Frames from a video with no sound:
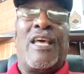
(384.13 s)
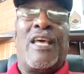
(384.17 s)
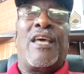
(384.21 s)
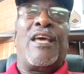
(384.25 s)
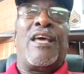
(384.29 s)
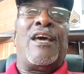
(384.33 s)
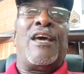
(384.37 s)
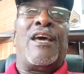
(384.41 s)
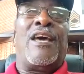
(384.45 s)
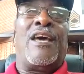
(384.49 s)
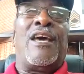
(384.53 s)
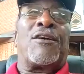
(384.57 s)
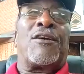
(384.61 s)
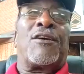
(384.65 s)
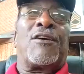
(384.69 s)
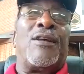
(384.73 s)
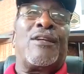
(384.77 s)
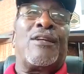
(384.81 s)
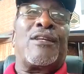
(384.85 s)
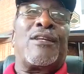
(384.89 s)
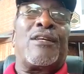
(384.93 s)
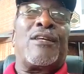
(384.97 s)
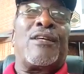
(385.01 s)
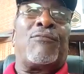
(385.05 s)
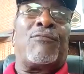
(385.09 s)
in the
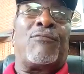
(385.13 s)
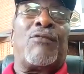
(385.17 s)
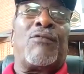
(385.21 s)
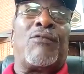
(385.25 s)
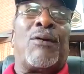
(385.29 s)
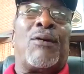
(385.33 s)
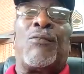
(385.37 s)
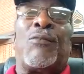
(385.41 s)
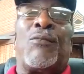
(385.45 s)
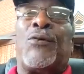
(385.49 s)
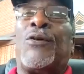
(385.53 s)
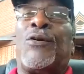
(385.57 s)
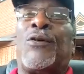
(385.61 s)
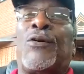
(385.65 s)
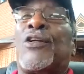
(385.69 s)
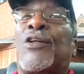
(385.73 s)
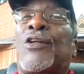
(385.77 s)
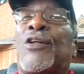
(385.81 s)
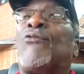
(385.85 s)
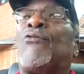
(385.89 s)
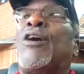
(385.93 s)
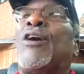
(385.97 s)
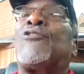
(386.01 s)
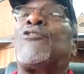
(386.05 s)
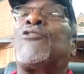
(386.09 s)
community where more than
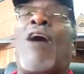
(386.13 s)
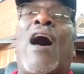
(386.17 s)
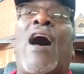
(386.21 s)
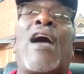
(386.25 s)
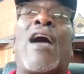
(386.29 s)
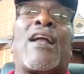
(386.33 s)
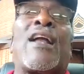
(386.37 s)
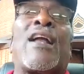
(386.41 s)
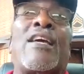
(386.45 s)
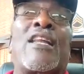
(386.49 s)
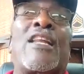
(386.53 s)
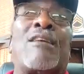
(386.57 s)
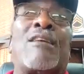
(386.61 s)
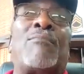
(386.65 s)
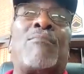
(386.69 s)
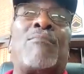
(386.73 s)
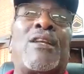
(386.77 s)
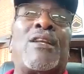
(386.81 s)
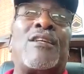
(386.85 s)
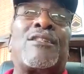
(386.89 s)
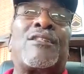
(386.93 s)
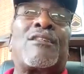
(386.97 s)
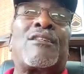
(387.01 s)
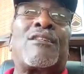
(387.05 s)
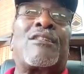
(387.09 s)
one dry cleaning
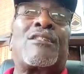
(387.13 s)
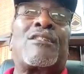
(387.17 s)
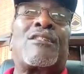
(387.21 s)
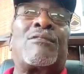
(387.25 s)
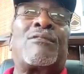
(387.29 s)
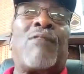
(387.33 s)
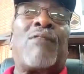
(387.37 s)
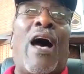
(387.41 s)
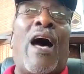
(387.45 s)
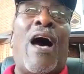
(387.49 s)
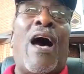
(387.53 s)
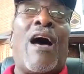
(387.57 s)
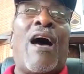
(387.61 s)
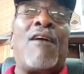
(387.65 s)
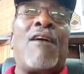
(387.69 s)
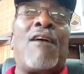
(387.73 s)
business could survive.